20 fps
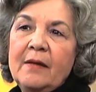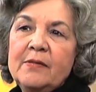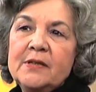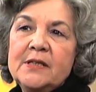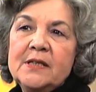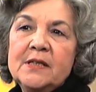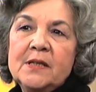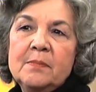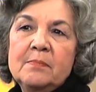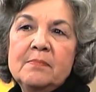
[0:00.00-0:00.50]
was
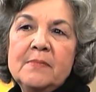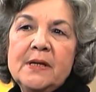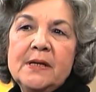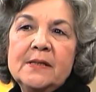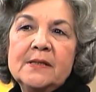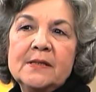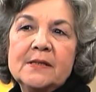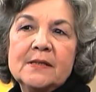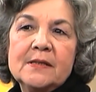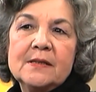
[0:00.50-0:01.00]
in the
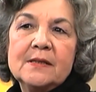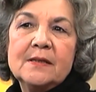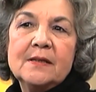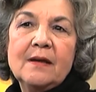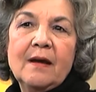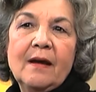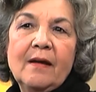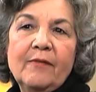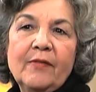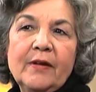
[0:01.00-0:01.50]
midst
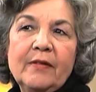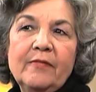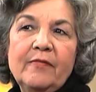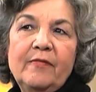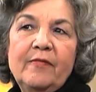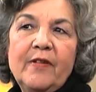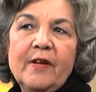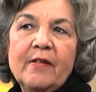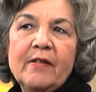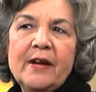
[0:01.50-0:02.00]
of a
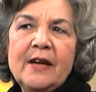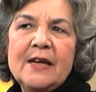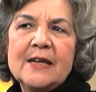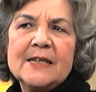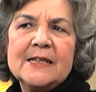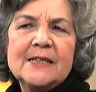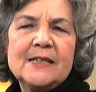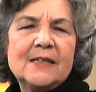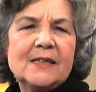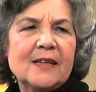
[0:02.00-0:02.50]
very
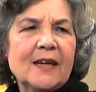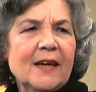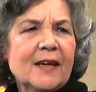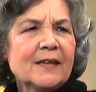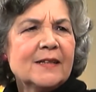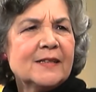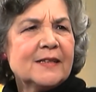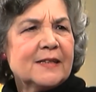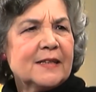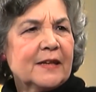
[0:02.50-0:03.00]

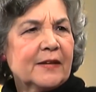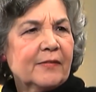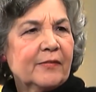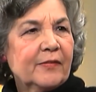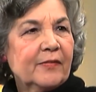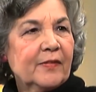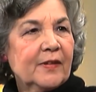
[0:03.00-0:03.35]
intensive